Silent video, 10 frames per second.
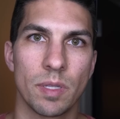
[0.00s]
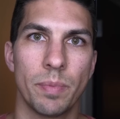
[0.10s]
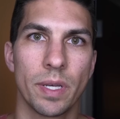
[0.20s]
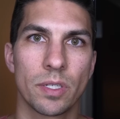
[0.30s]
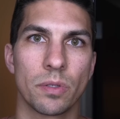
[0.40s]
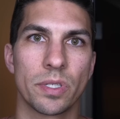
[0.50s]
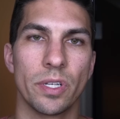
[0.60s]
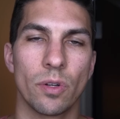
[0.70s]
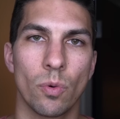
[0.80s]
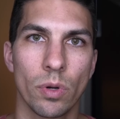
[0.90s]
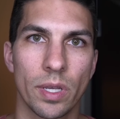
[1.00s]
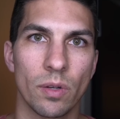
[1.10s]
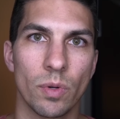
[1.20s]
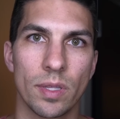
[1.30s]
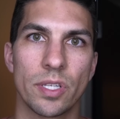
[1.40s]
the pixels that you're
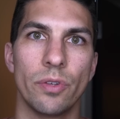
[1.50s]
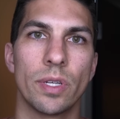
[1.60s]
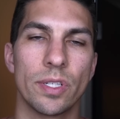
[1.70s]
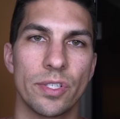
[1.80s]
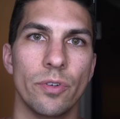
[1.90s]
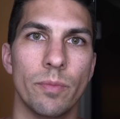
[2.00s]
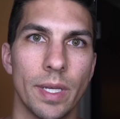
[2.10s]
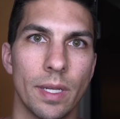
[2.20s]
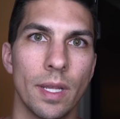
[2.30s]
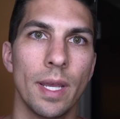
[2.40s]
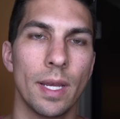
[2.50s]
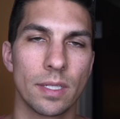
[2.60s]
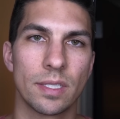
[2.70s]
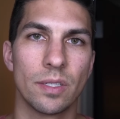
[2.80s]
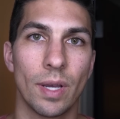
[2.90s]
working with, so you can zoom in and
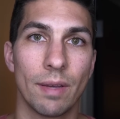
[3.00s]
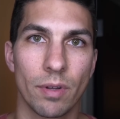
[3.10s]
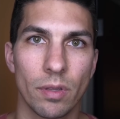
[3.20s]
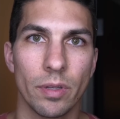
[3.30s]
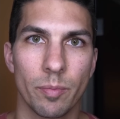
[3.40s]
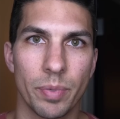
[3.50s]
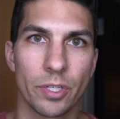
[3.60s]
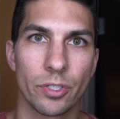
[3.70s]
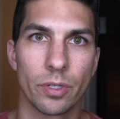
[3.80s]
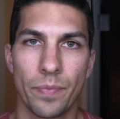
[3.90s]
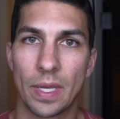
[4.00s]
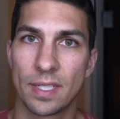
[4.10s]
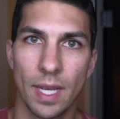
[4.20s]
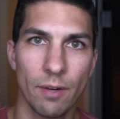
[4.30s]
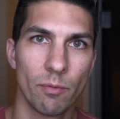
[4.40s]
still have a clear picture.
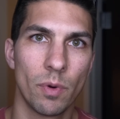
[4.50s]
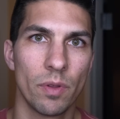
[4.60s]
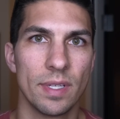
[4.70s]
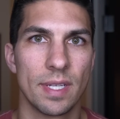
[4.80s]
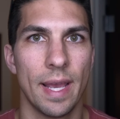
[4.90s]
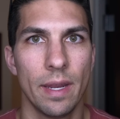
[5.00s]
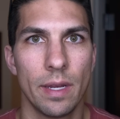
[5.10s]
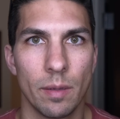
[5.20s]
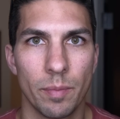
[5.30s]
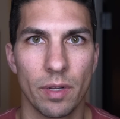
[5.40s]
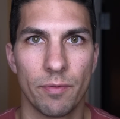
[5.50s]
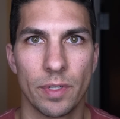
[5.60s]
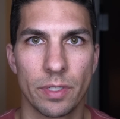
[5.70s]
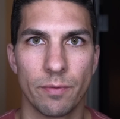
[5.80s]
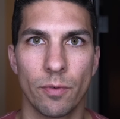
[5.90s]
Aside from all these editing
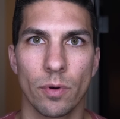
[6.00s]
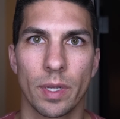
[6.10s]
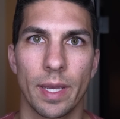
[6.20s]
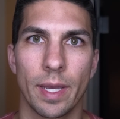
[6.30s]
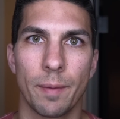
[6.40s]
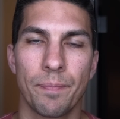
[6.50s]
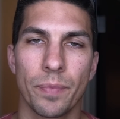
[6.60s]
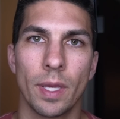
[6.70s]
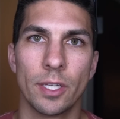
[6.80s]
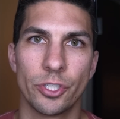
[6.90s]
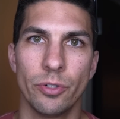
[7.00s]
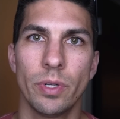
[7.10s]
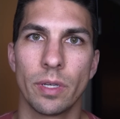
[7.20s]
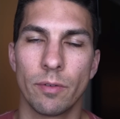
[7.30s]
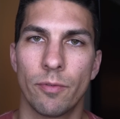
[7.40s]
benefits of 4K,
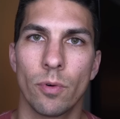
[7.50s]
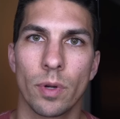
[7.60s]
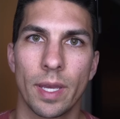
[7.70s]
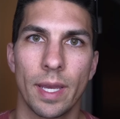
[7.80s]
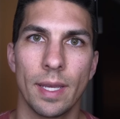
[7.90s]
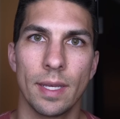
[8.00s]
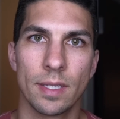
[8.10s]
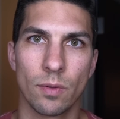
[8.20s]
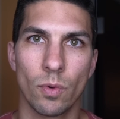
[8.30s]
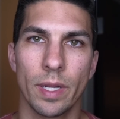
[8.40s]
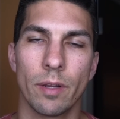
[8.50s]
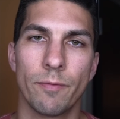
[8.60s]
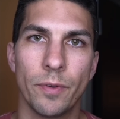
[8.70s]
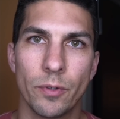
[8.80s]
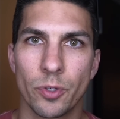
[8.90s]
shooting in 4K is a way to
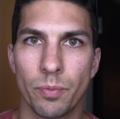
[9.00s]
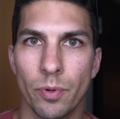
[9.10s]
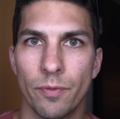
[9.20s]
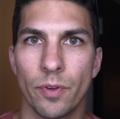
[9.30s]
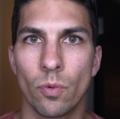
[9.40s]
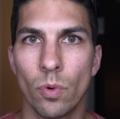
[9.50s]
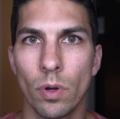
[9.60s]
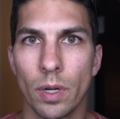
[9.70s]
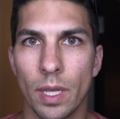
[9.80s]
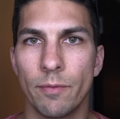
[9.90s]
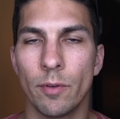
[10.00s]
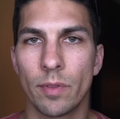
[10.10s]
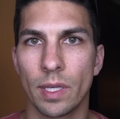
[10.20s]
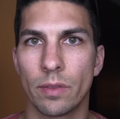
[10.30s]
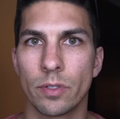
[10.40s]
future-proof your work if you
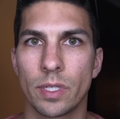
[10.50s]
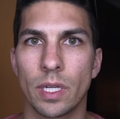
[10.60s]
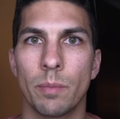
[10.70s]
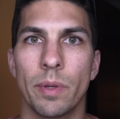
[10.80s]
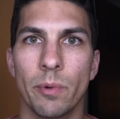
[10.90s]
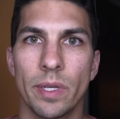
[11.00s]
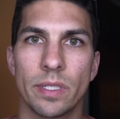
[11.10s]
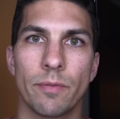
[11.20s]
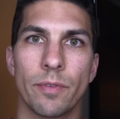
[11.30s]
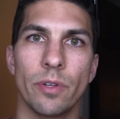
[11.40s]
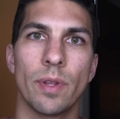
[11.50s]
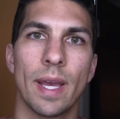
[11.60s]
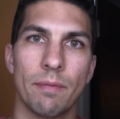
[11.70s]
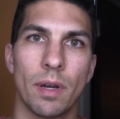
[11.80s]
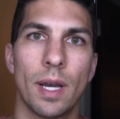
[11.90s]
think there's going to be reason for you to
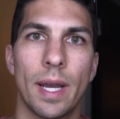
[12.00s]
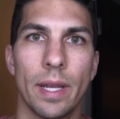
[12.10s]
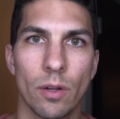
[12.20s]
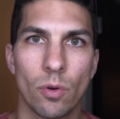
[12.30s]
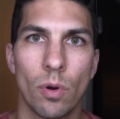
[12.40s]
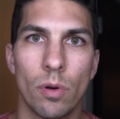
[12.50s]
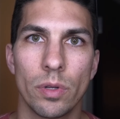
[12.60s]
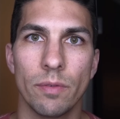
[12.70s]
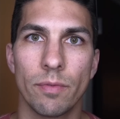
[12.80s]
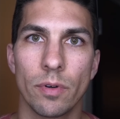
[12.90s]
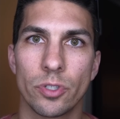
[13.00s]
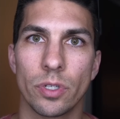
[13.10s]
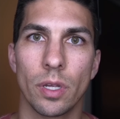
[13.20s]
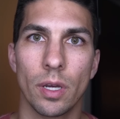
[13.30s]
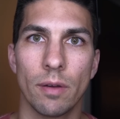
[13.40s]
have a higher quality
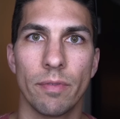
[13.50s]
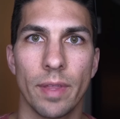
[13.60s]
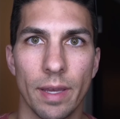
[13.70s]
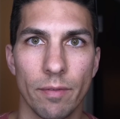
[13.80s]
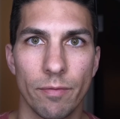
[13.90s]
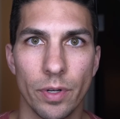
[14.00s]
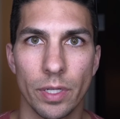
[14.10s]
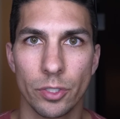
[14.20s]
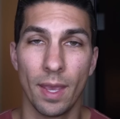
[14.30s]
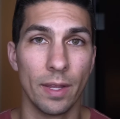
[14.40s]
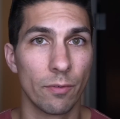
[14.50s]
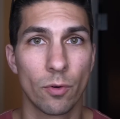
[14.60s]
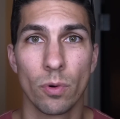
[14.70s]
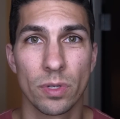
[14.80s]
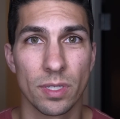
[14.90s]
version of that footage. And of
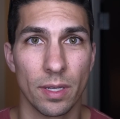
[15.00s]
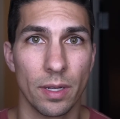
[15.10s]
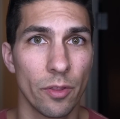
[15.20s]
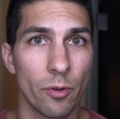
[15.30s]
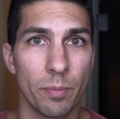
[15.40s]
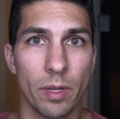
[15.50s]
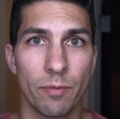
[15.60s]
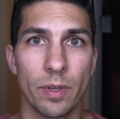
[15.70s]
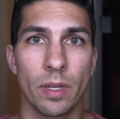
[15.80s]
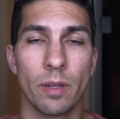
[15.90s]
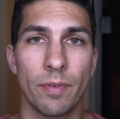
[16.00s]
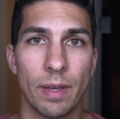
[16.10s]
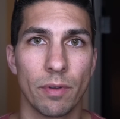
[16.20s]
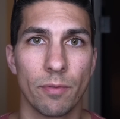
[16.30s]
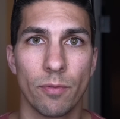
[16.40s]
course, another benefit of
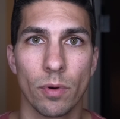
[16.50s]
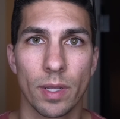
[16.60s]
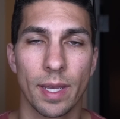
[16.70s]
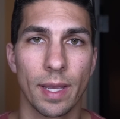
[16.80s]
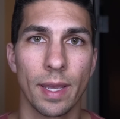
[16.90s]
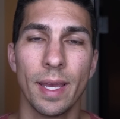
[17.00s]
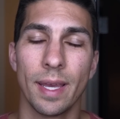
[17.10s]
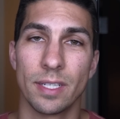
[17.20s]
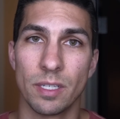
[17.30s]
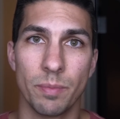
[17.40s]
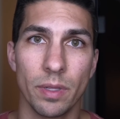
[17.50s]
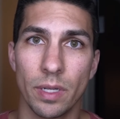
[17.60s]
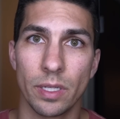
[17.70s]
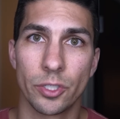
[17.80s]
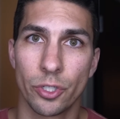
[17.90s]
having 4K is the
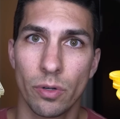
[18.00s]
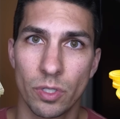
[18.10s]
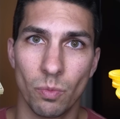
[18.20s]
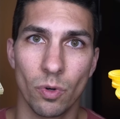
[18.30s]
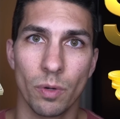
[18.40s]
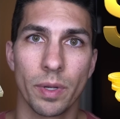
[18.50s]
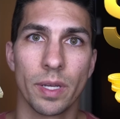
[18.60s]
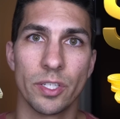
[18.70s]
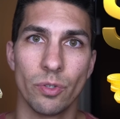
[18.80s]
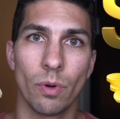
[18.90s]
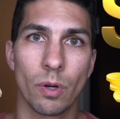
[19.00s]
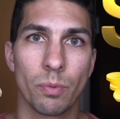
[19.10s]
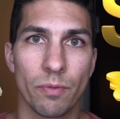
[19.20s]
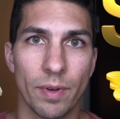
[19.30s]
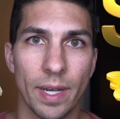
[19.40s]
ability to charge more because you are
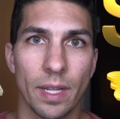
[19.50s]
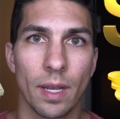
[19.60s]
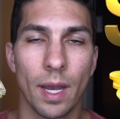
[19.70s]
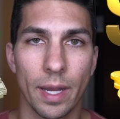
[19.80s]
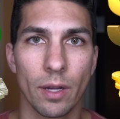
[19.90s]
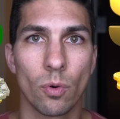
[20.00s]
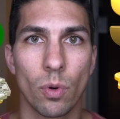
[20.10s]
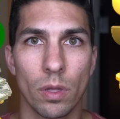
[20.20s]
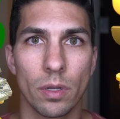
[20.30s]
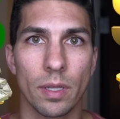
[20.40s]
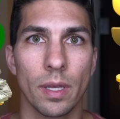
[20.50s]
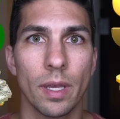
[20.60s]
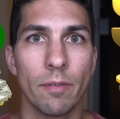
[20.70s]
providing higher quality